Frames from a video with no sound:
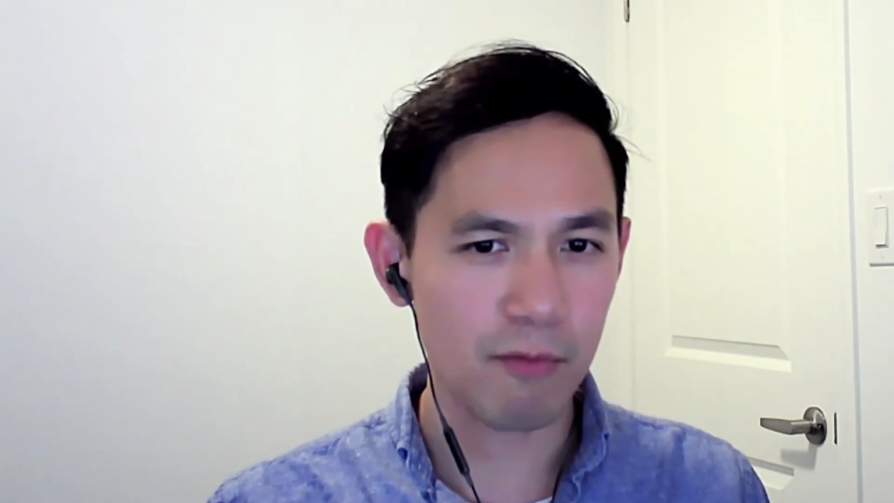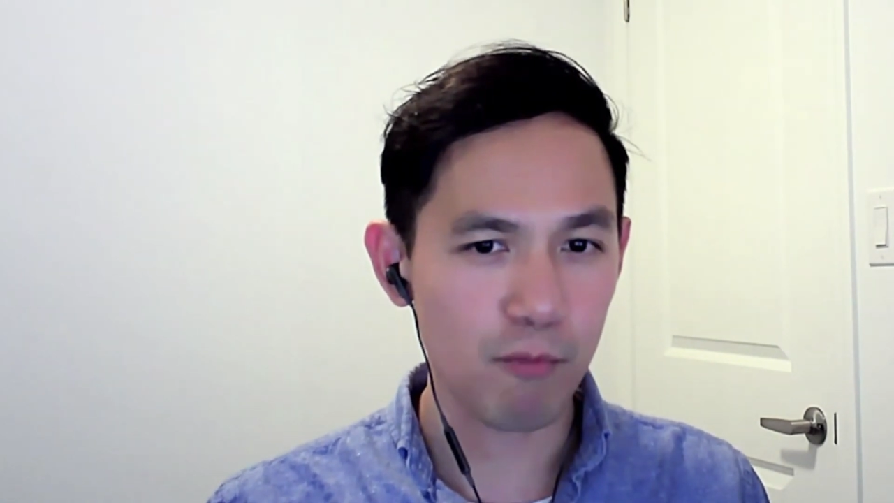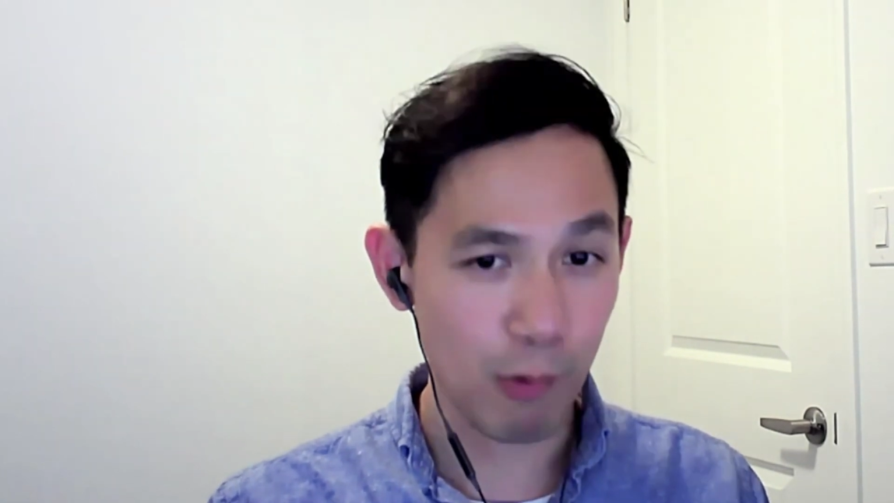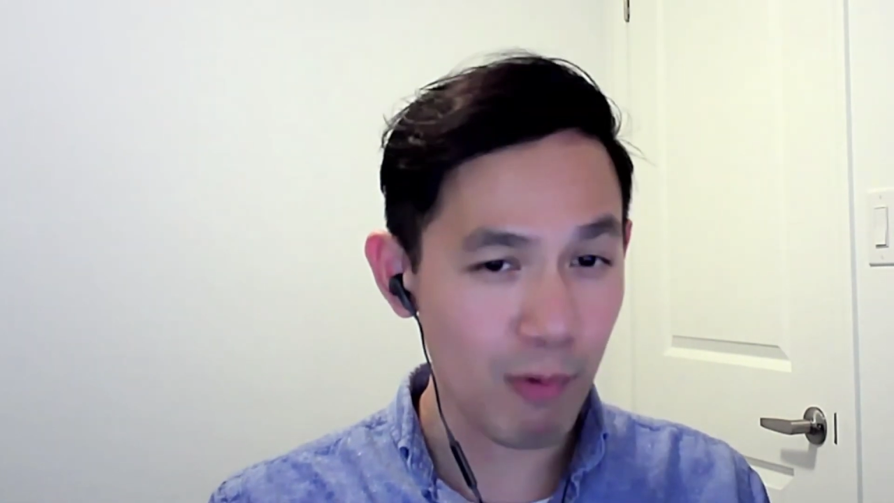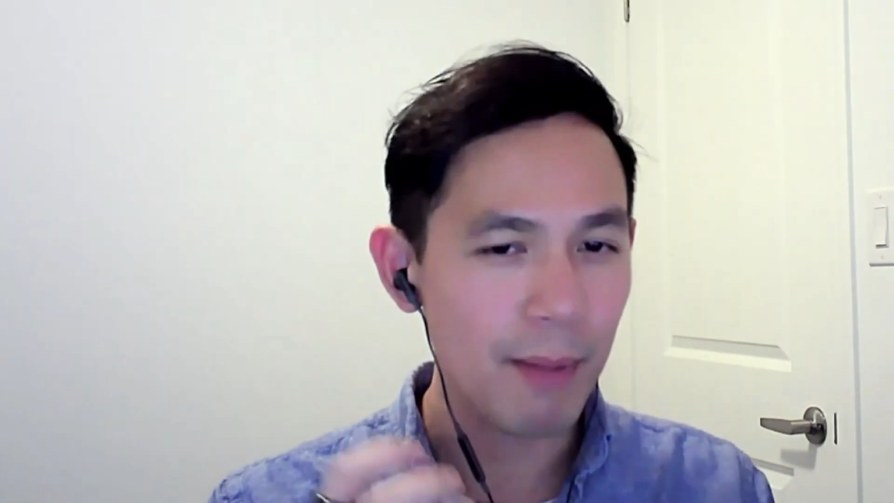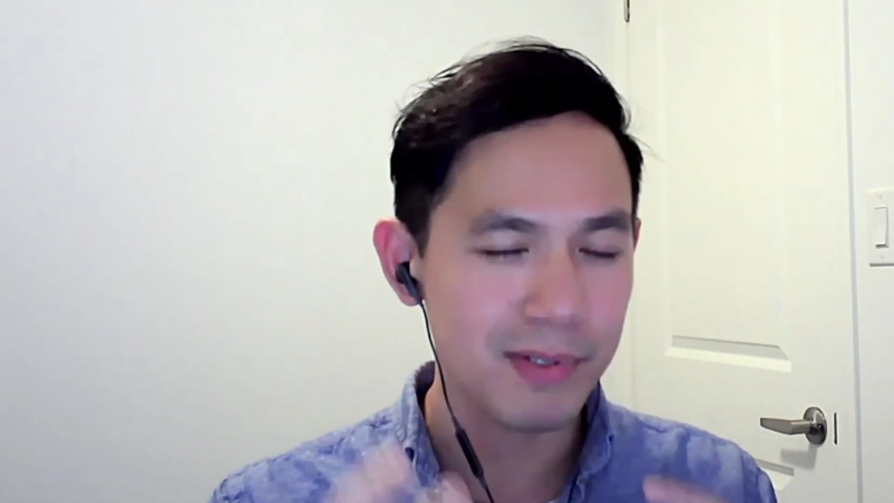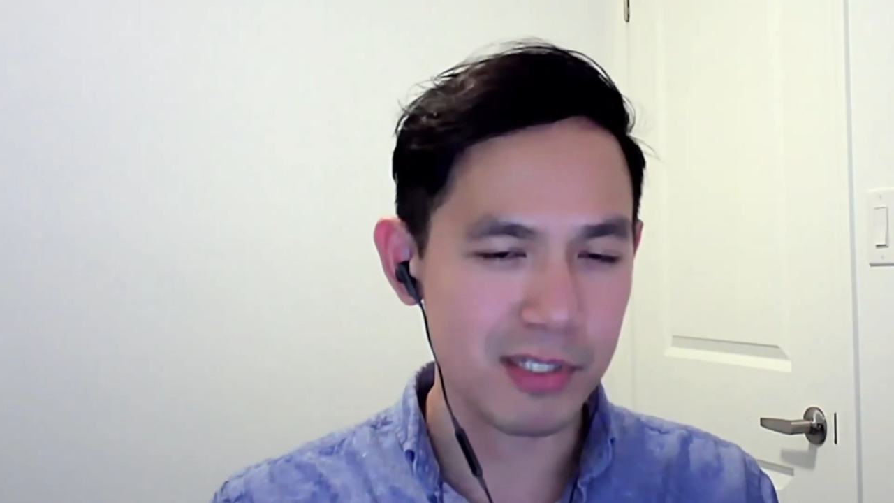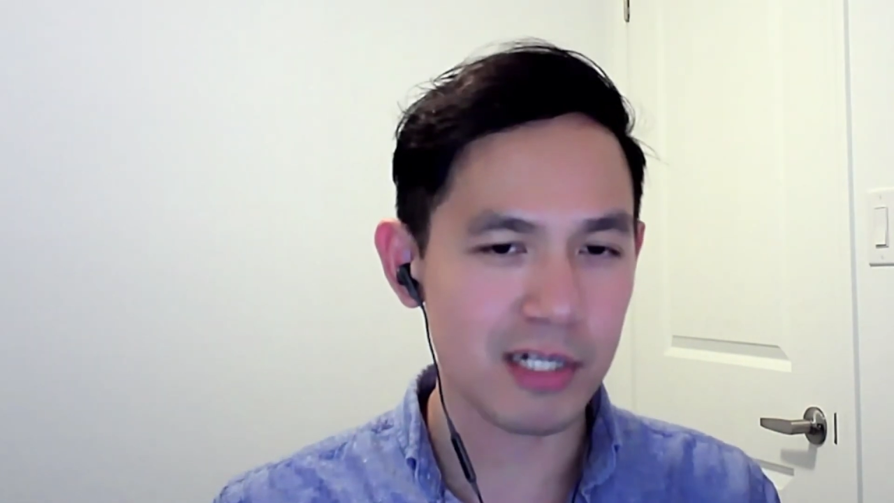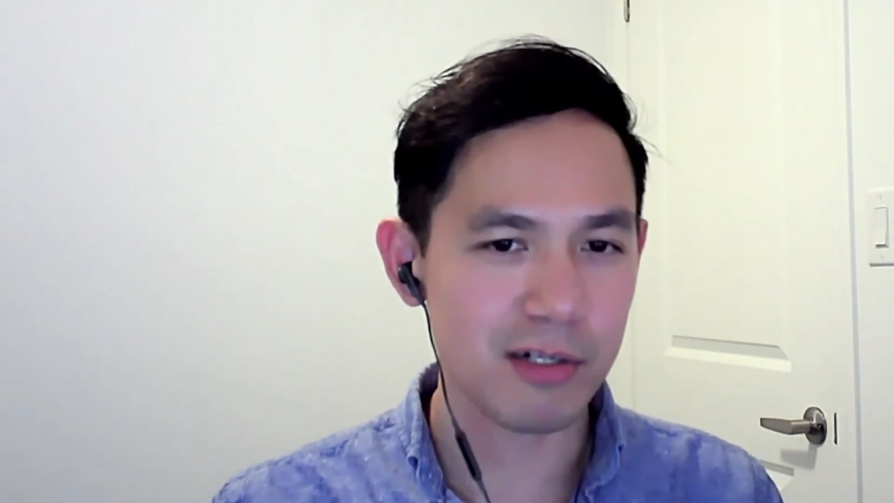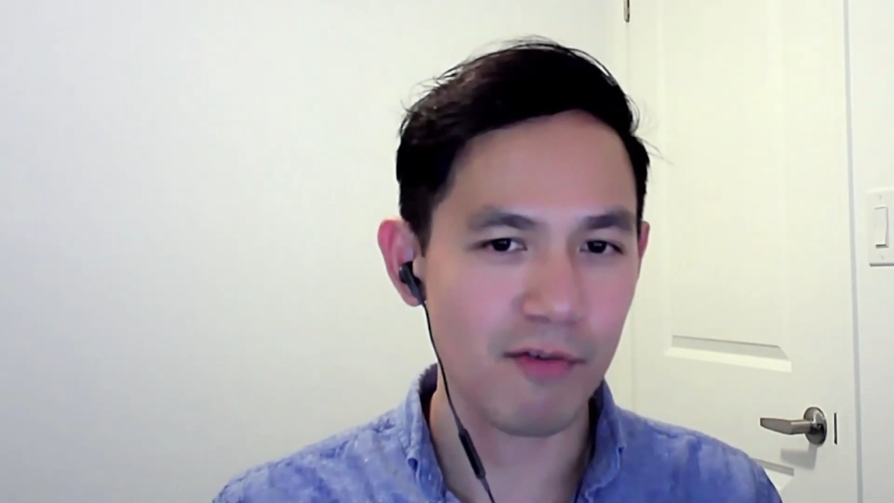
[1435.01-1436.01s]
we're well
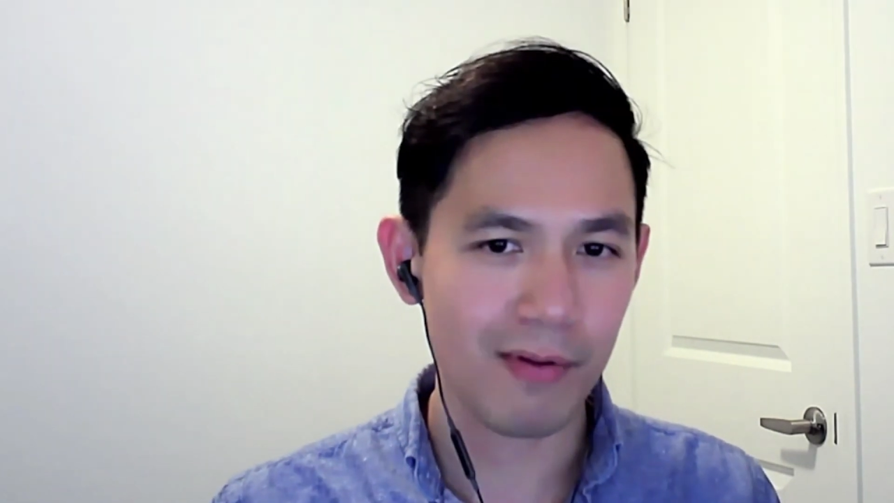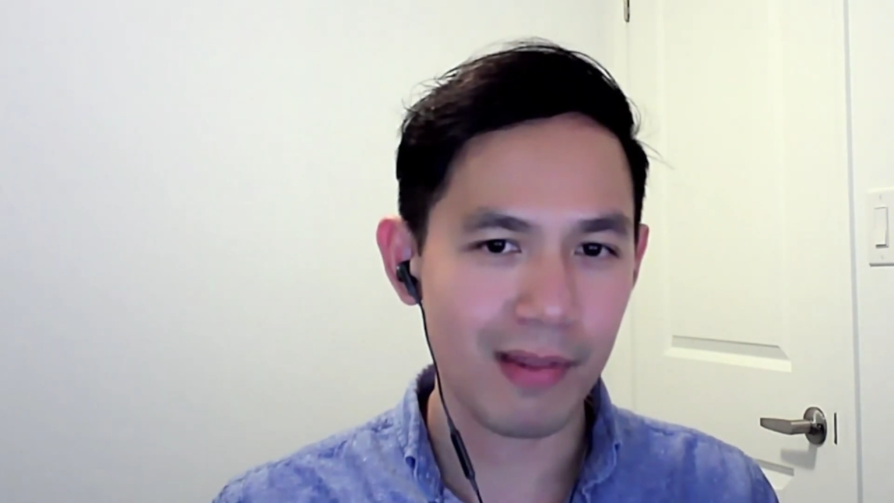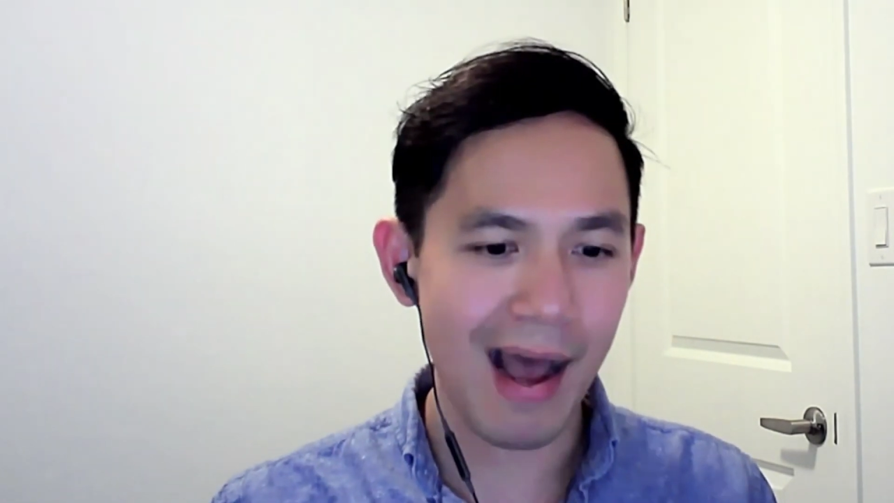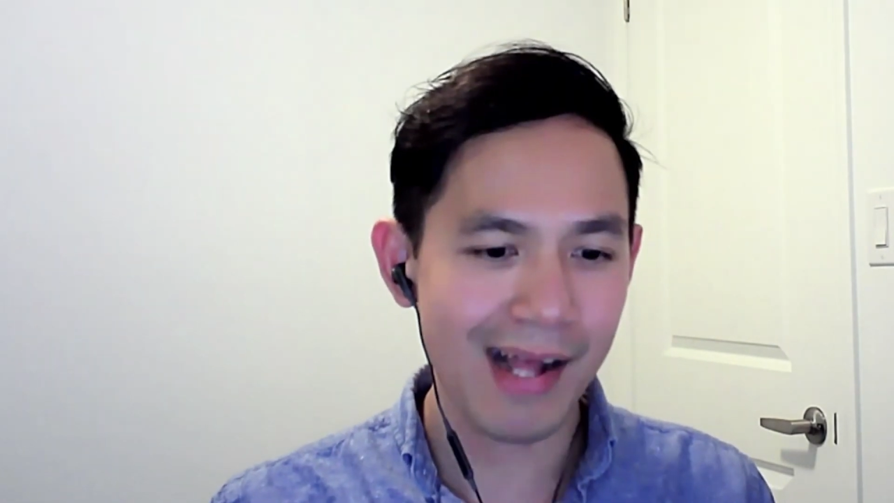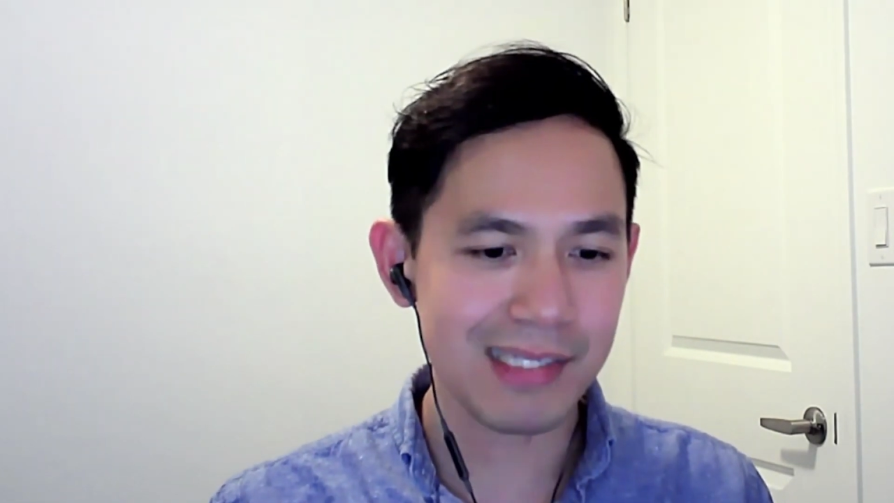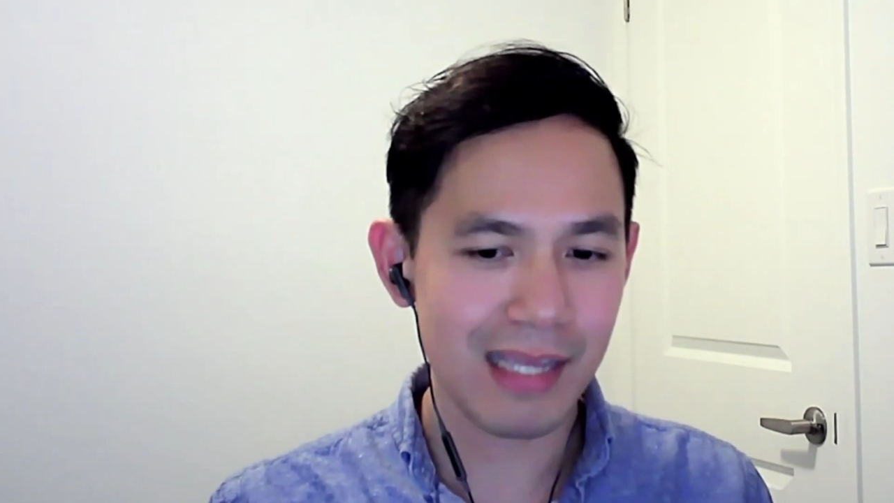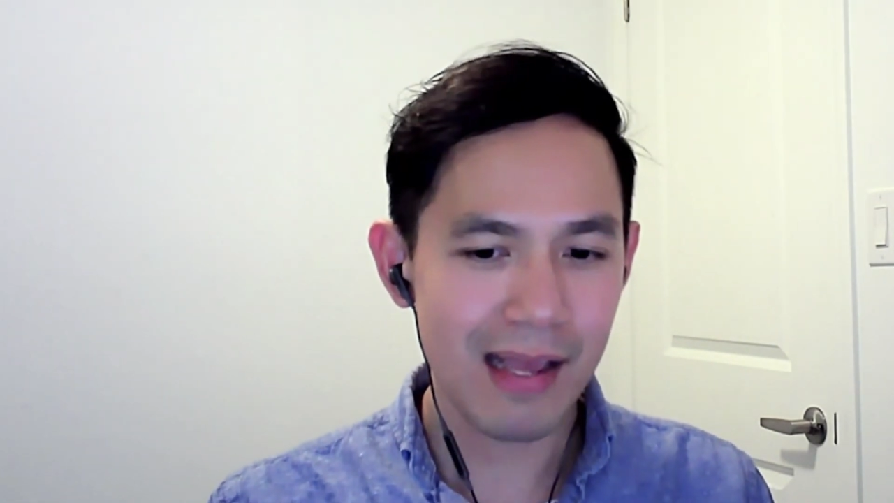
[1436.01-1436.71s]
positioned for that.